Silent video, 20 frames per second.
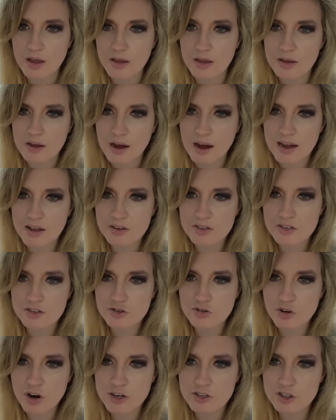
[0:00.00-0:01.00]
Kyle
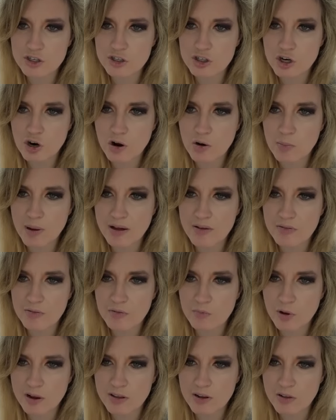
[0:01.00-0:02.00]
says, Grace, did you know
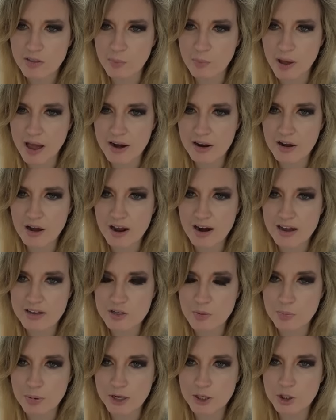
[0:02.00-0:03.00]
about what the Pentagon
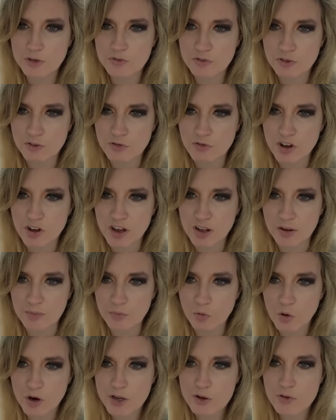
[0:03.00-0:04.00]
has a budget for
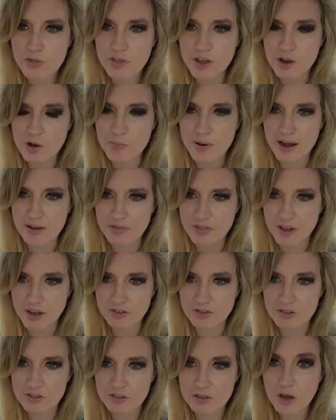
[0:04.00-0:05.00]
film? What do you think about
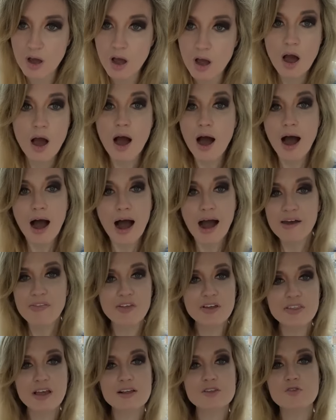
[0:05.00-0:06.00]
this? I
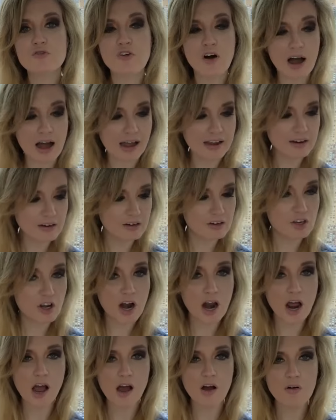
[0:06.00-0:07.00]
think that's fine.
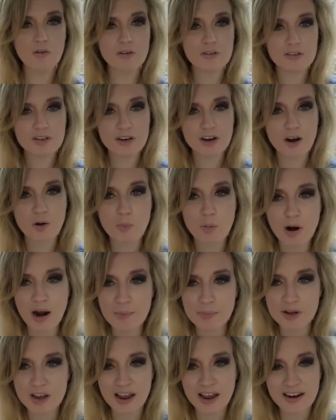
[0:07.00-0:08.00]
You know, you know,
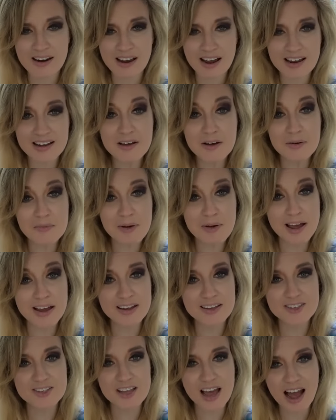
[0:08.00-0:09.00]
propaganda ain't gonna
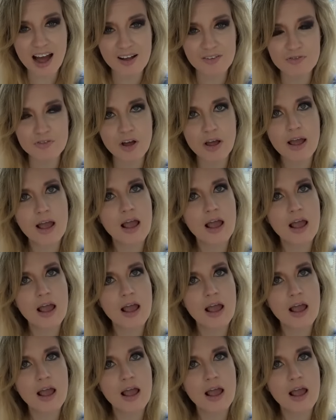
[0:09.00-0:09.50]
make itself.